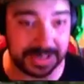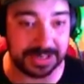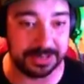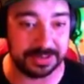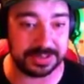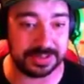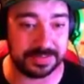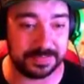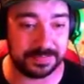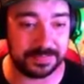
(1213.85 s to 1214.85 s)
Great
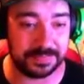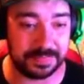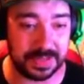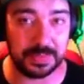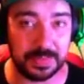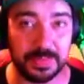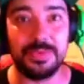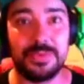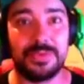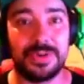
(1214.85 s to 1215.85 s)
news.
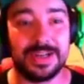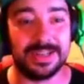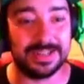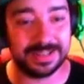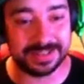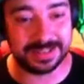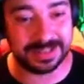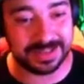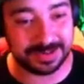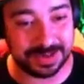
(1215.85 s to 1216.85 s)
Woof.
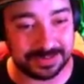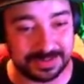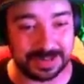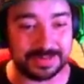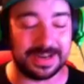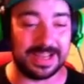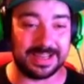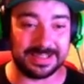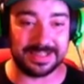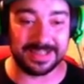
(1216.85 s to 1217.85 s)
We can finally
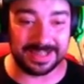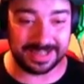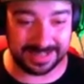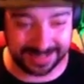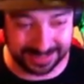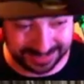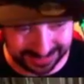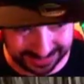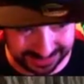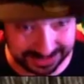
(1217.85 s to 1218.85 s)
relax.
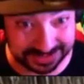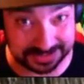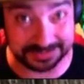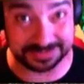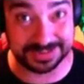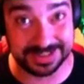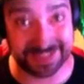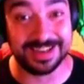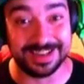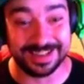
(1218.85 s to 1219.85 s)
Kind of.
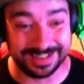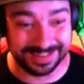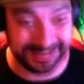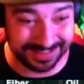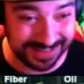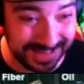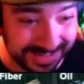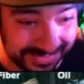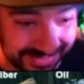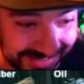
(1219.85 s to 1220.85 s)

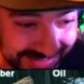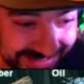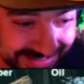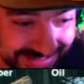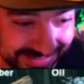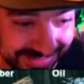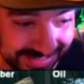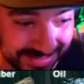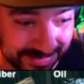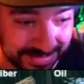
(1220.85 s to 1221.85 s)
Well, at least until
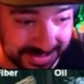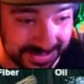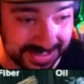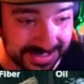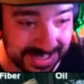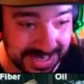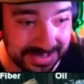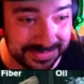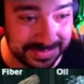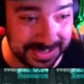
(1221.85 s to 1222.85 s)
the next episode, guys.
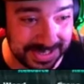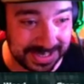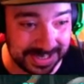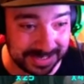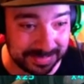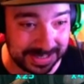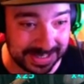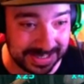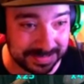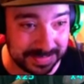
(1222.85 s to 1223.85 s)
Fucking hell,
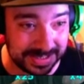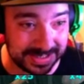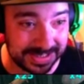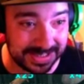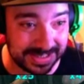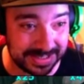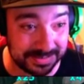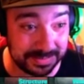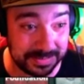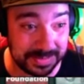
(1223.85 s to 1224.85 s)
man. That has been
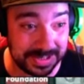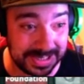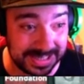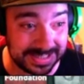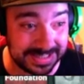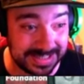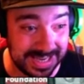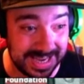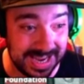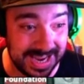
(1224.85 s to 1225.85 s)
one
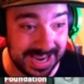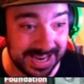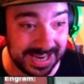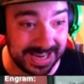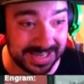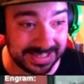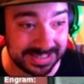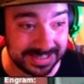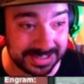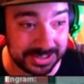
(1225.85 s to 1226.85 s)

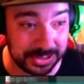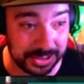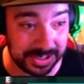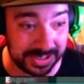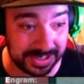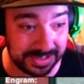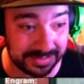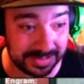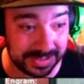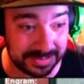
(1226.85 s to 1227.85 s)
intense journey.
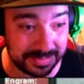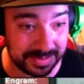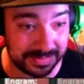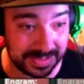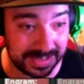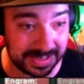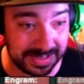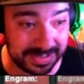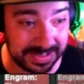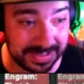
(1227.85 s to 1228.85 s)
Right, let's craft
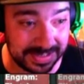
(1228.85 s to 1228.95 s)
that.